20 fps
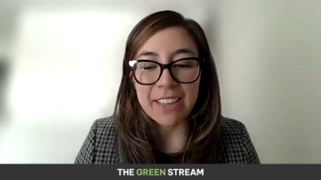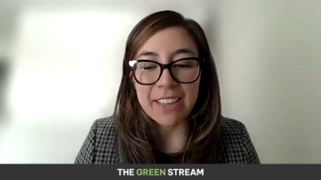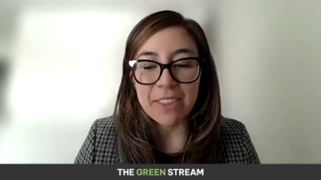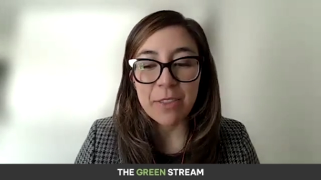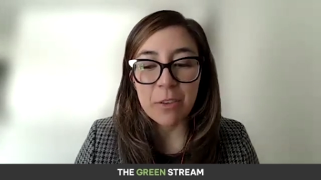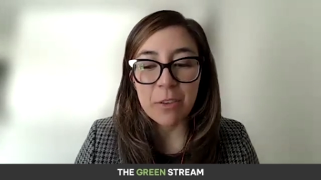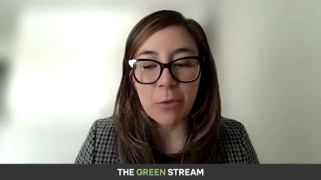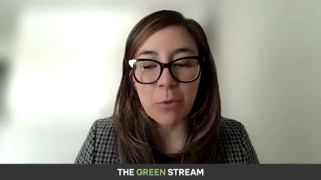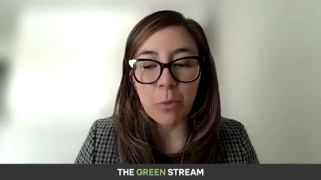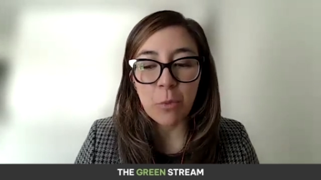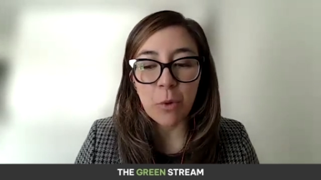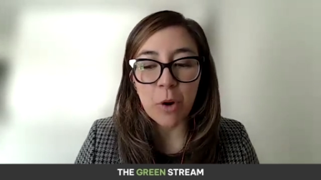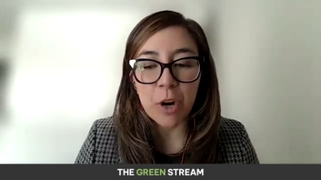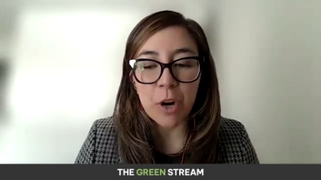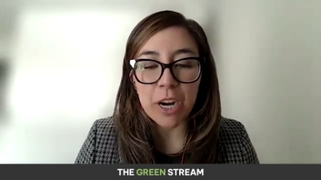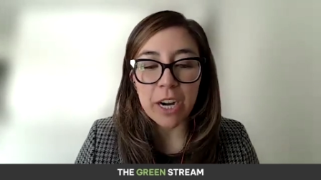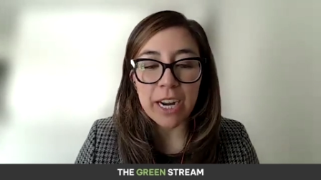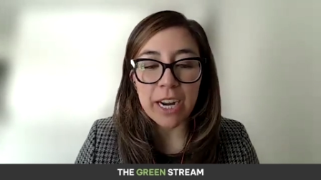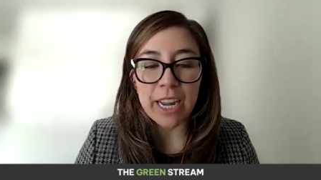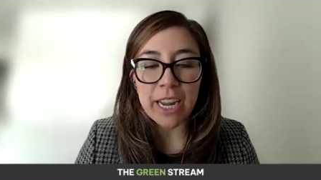this
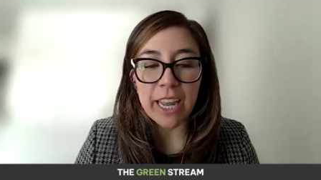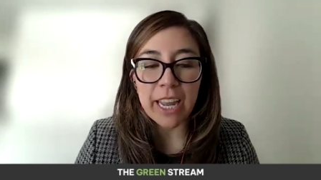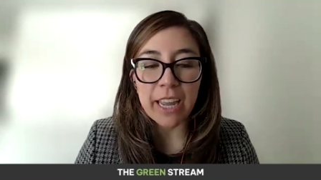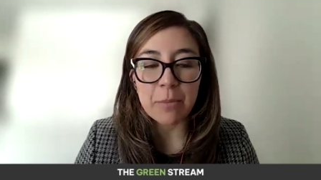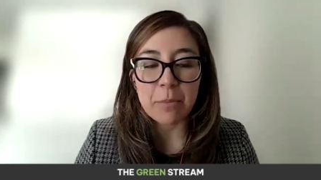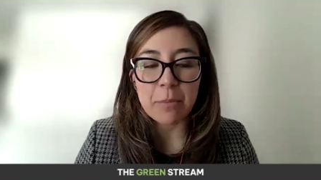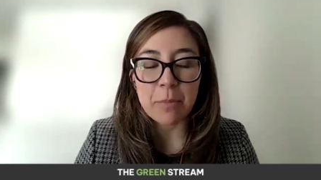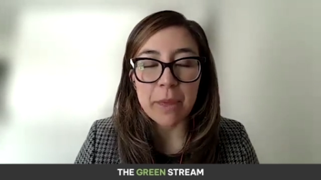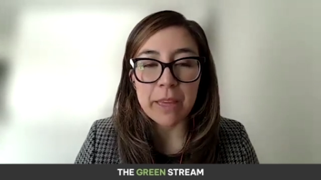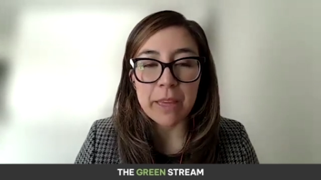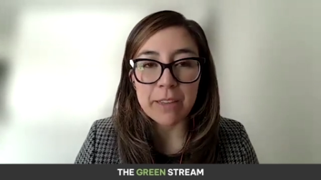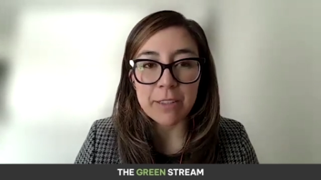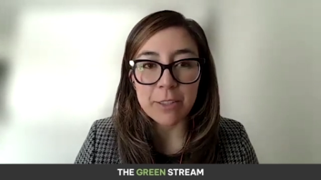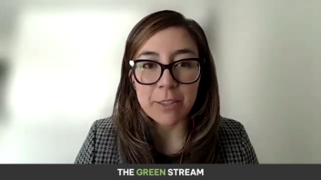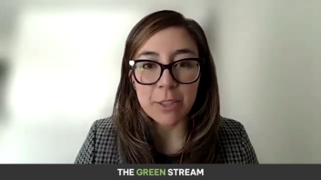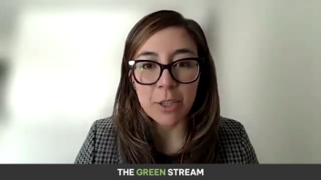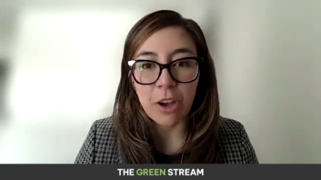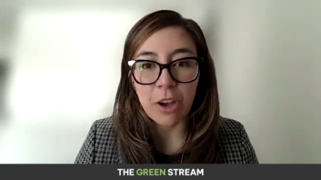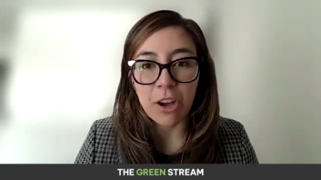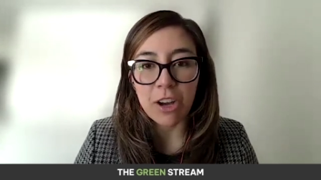work
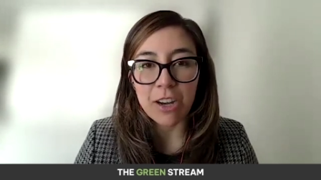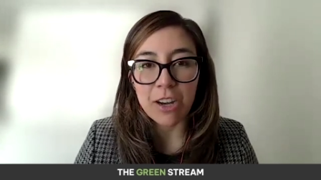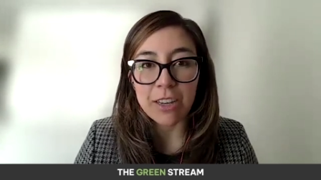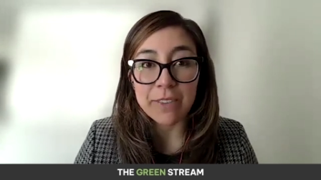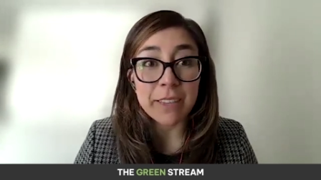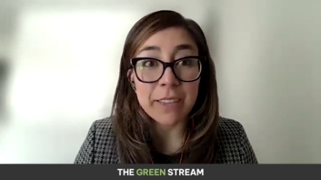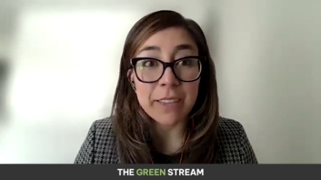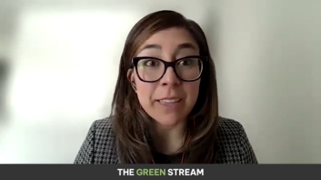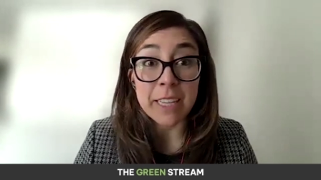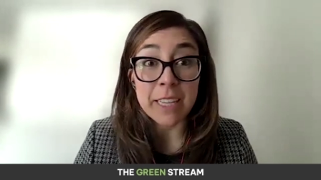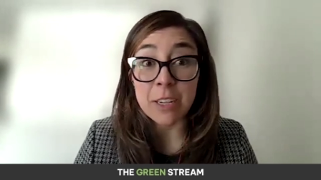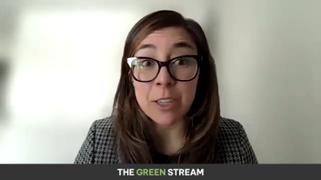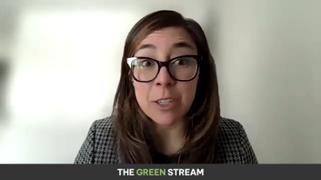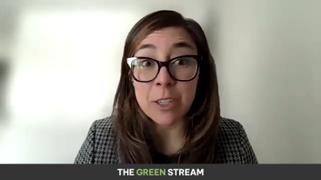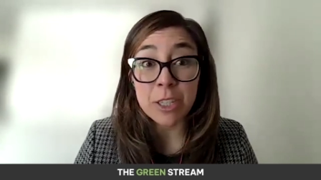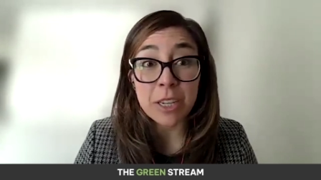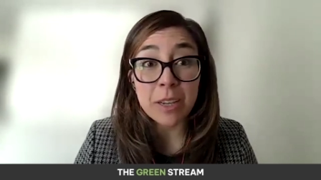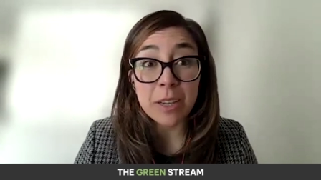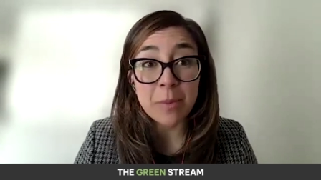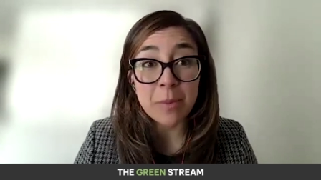builds on the
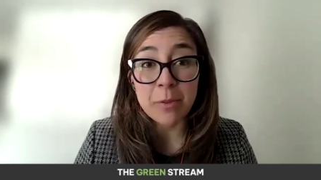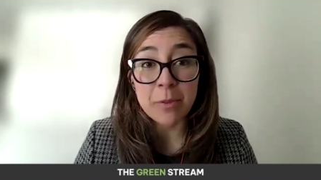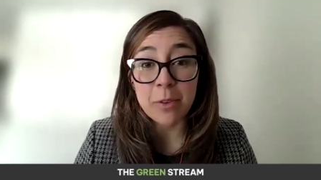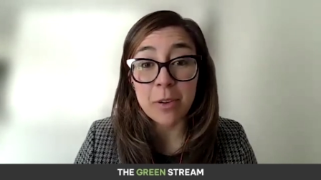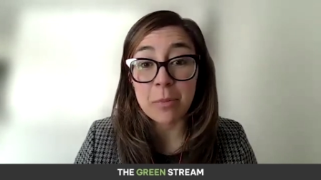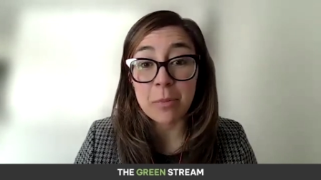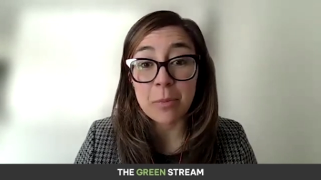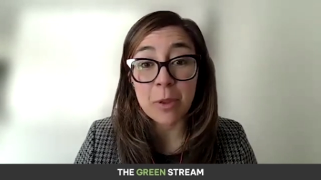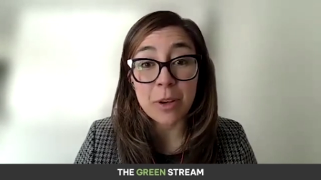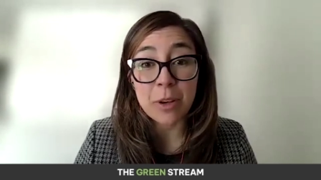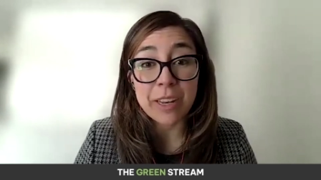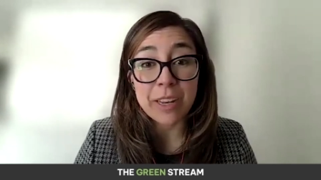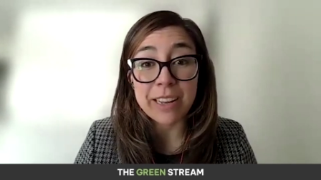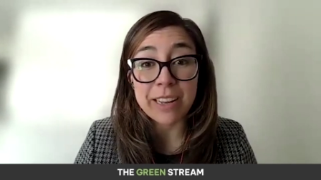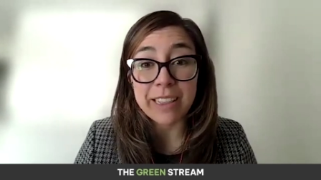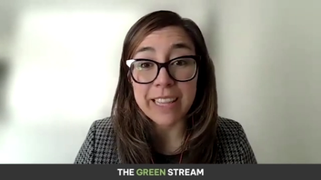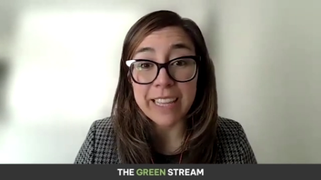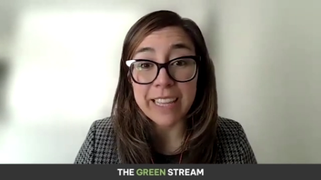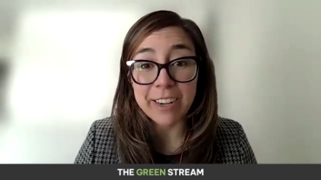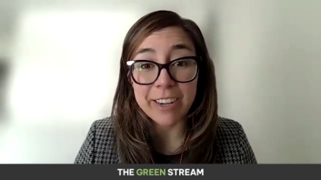leadership of community
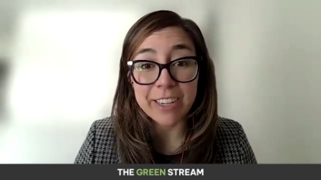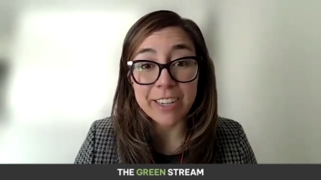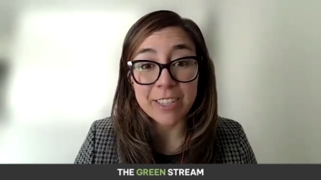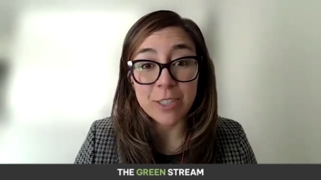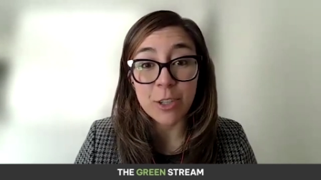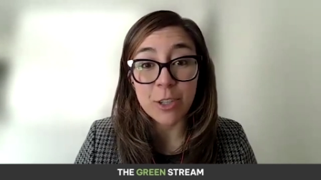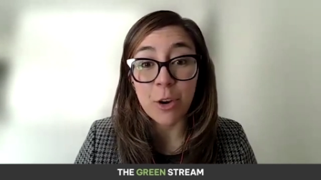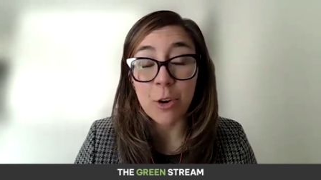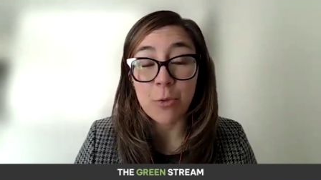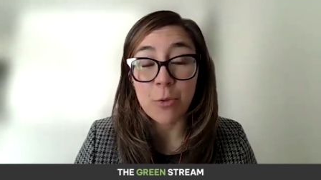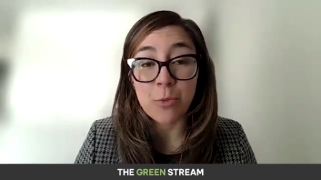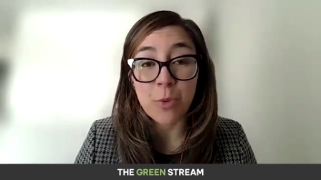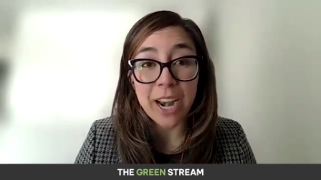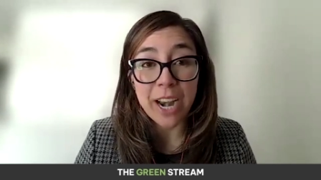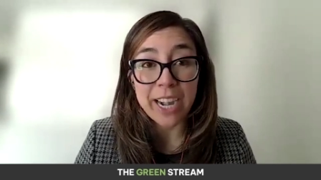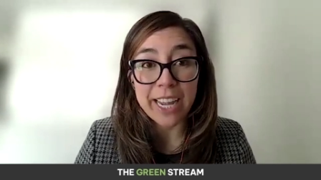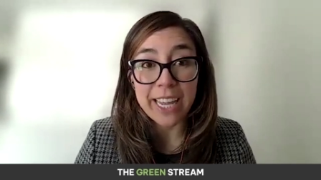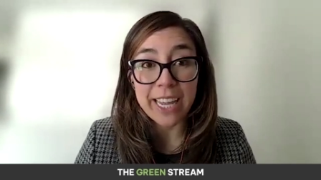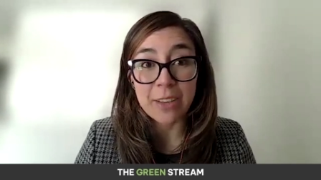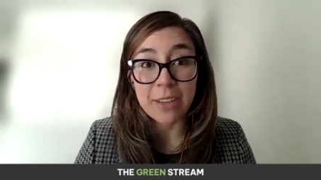leaders
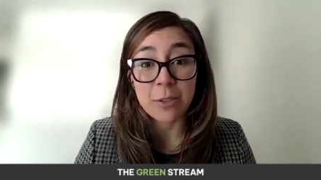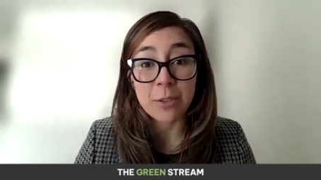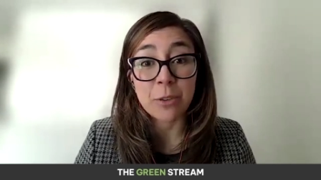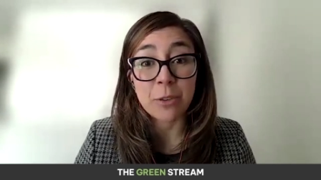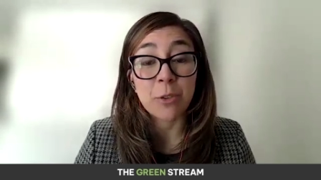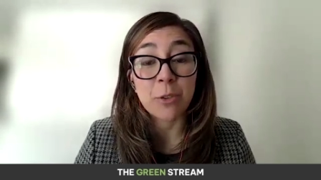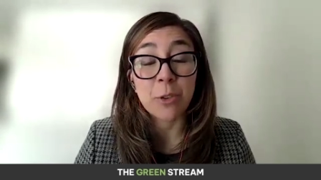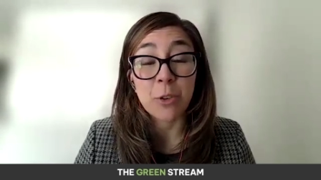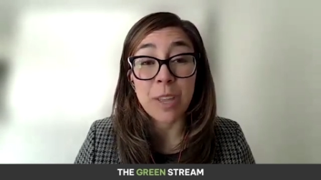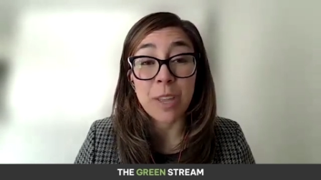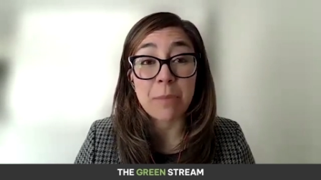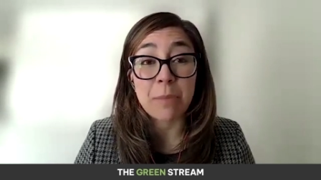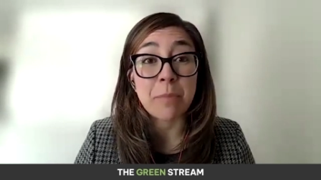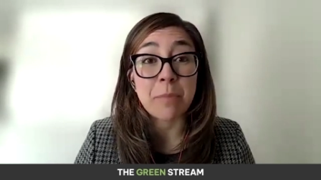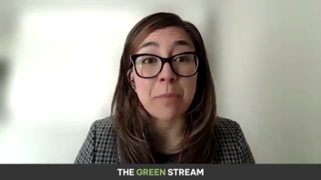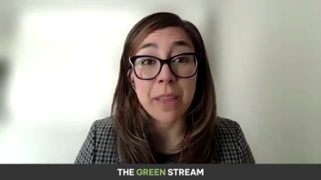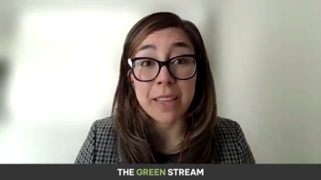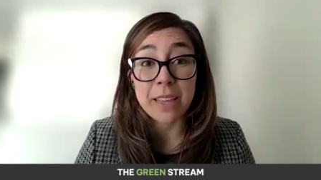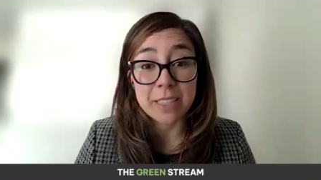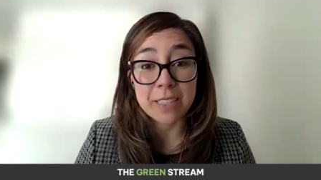already sort of doing
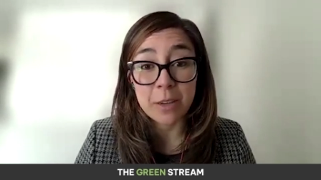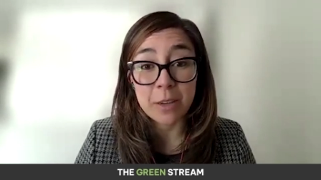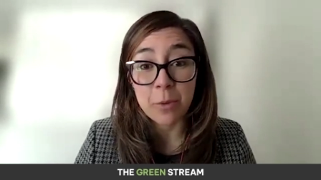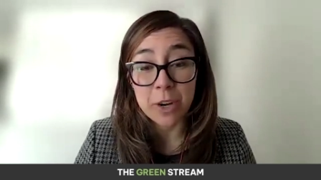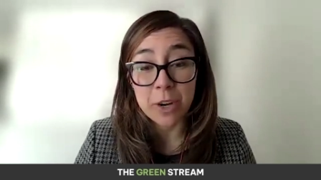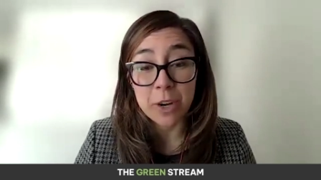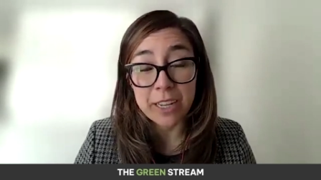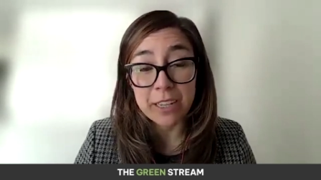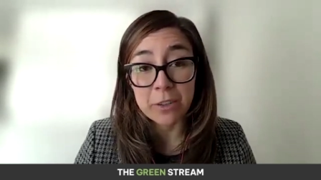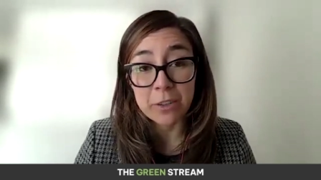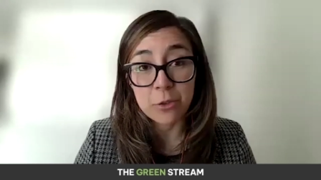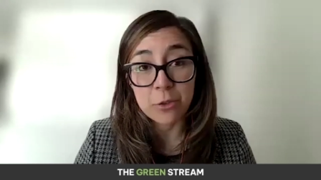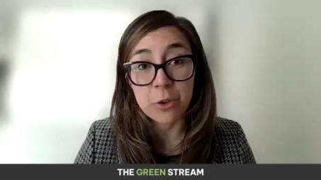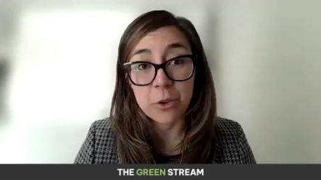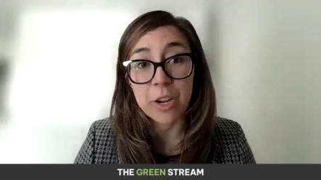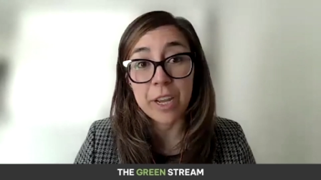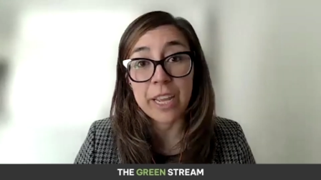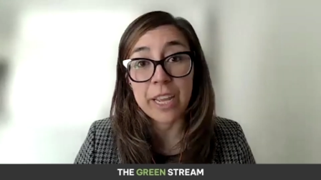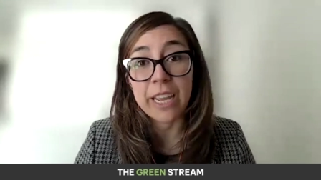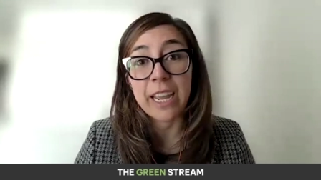amazing work in
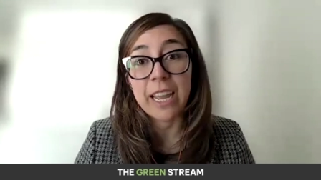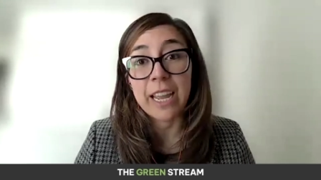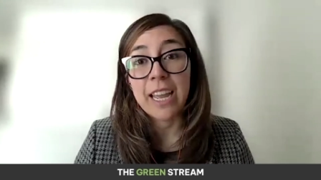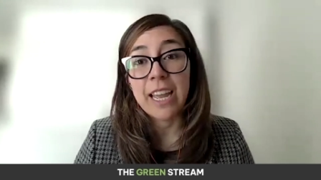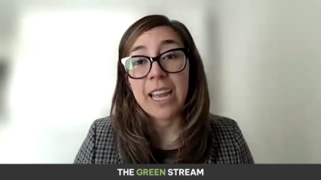Detroit.